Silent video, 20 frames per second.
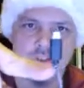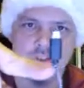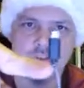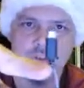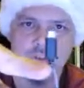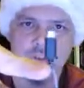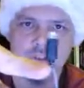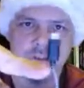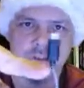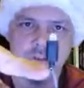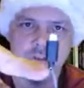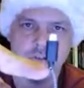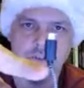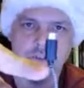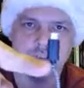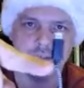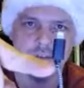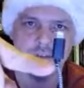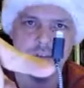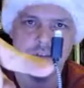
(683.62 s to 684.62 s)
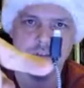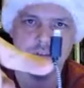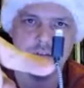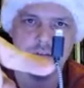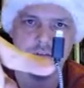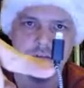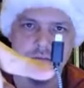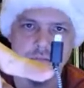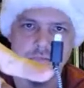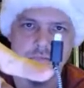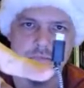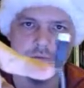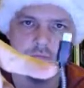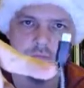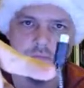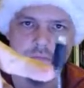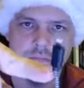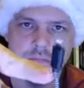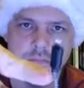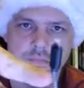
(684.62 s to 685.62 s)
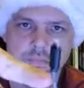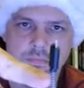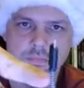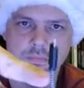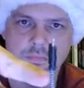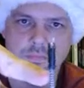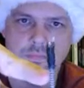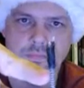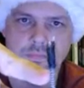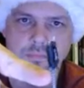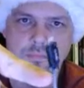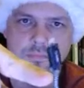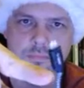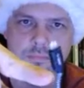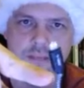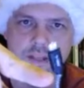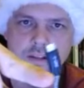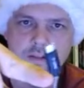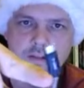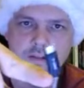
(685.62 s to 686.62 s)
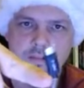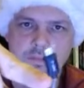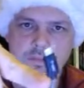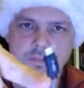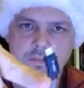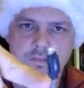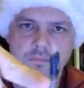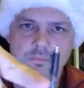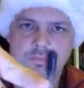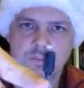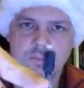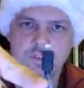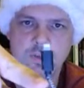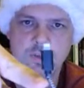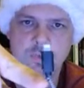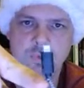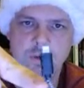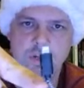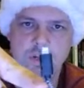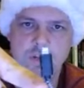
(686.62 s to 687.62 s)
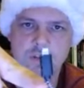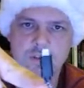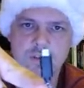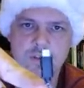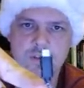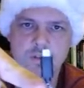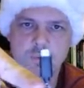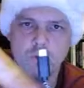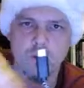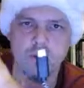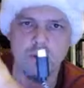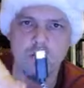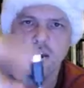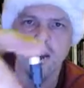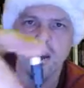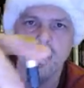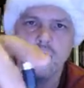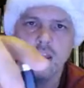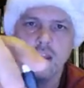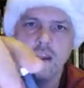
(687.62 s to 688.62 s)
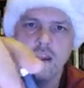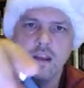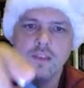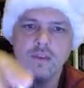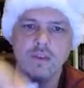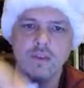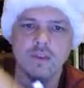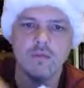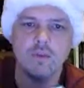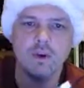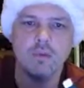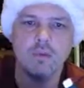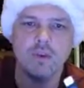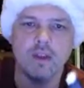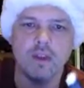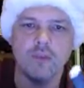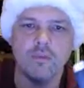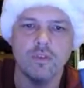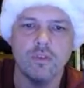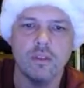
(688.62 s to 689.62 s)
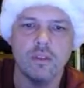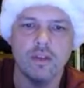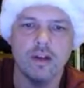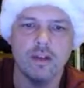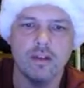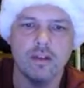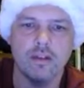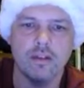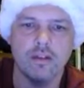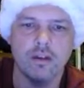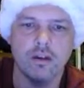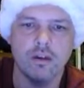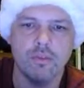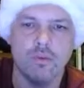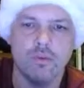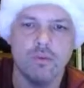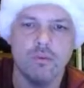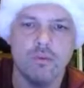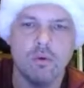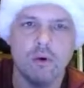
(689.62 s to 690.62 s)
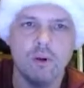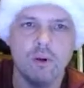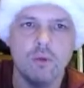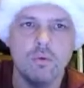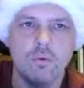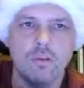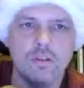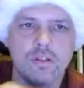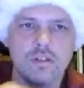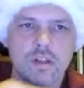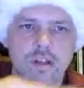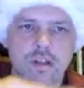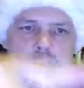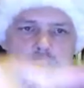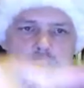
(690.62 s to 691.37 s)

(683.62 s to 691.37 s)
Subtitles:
issues here. It's bent or separated in some way here. And the other problem we have with a lot of the third-party ones